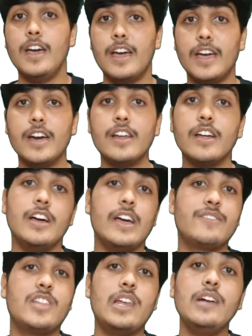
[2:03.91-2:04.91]
Here,
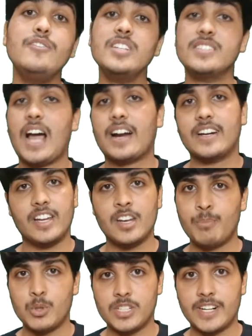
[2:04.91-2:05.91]
if the lift is acting in
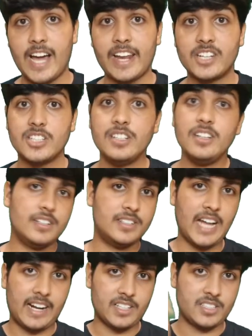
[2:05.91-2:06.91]
opposite direction,
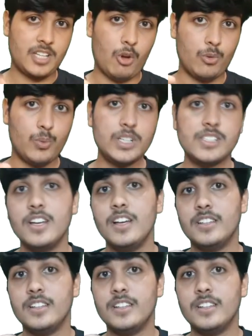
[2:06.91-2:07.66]
that is downwards,